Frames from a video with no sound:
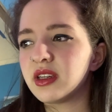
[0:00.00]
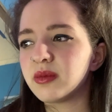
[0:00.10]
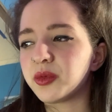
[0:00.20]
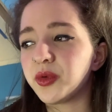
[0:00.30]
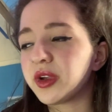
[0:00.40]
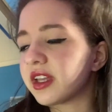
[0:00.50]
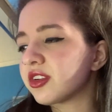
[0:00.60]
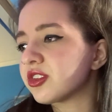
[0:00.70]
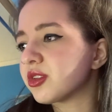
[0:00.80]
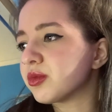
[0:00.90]
Before he
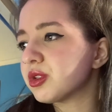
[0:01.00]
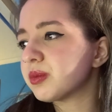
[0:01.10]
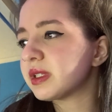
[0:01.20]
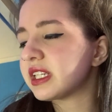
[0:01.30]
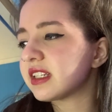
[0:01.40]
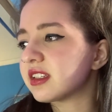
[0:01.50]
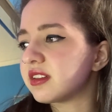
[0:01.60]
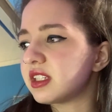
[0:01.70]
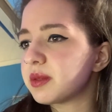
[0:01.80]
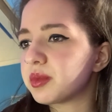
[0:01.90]
enters the room, he takes a
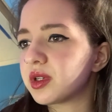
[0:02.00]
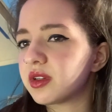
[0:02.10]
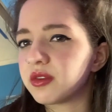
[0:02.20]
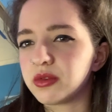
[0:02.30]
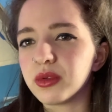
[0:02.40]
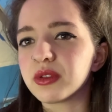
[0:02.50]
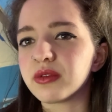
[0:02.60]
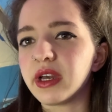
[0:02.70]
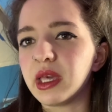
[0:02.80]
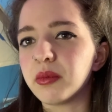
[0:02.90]
deep,
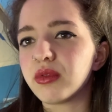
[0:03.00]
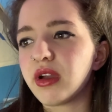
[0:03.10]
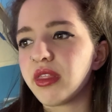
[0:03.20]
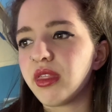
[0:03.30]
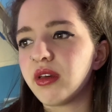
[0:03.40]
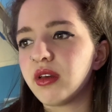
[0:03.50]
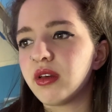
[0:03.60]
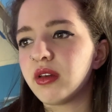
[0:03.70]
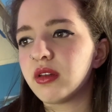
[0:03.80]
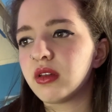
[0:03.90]
fortifying breath,
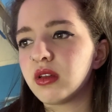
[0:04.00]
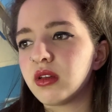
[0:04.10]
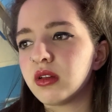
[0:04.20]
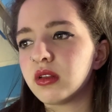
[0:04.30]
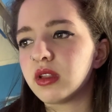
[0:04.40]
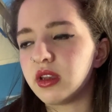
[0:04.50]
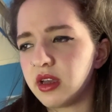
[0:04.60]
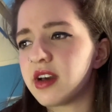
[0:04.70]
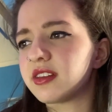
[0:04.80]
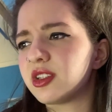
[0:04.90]
then
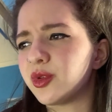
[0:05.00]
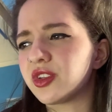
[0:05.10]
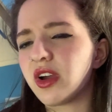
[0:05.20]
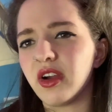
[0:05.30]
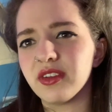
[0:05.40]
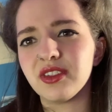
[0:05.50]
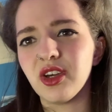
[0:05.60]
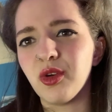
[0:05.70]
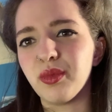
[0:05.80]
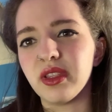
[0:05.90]
nods to his guards
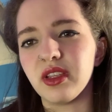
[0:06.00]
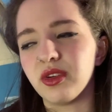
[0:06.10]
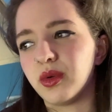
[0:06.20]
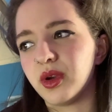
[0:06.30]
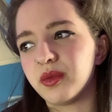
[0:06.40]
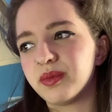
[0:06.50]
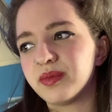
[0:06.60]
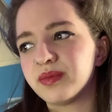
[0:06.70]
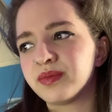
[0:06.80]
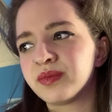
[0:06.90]
to open the door.
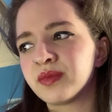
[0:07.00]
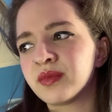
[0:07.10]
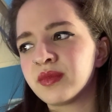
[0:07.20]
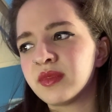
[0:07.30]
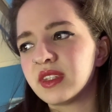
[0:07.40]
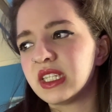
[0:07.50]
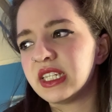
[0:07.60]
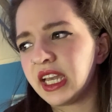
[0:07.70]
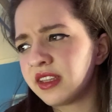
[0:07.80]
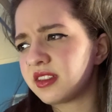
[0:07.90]

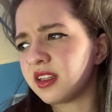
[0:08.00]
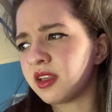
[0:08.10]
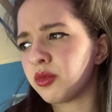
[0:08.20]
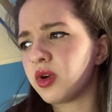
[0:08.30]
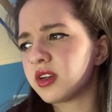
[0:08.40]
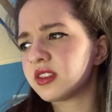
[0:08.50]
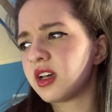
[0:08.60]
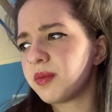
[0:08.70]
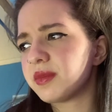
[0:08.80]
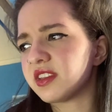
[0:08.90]
He hastily walks
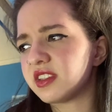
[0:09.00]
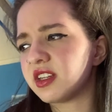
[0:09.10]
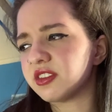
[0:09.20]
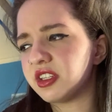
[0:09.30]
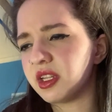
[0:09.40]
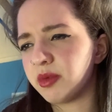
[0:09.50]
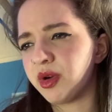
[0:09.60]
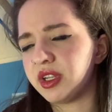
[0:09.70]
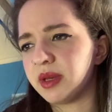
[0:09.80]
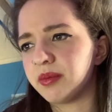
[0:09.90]
up the stairs to the
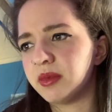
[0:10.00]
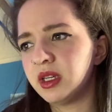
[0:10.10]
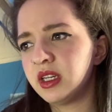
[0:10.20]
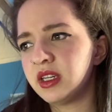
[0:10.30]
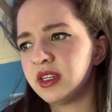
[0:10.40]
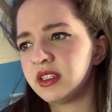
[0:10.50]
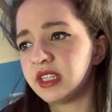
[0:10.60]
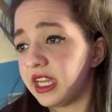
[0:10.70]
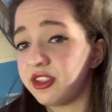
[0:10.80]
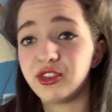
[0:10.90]
podium,
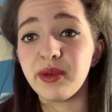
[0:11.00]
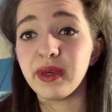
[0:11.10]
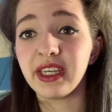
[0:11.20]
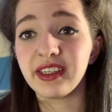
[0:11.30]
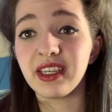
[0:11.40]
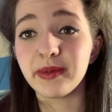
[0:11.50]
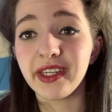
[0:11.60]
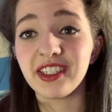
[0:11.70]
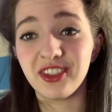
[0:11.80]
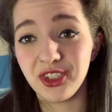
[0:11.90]
daydreaming
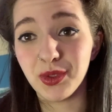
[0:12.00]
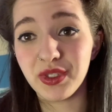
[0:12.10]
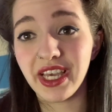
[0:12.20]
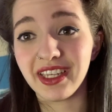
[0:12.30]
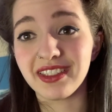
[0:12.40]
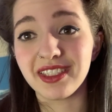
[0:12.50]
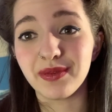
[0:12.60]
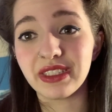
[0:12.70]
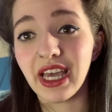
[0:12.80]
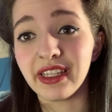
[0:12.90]
about his 2 seconds
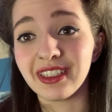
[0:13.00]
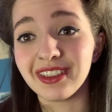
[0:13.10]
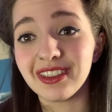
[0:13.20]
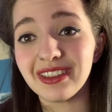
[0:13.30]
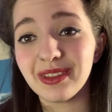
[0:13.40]
of silence.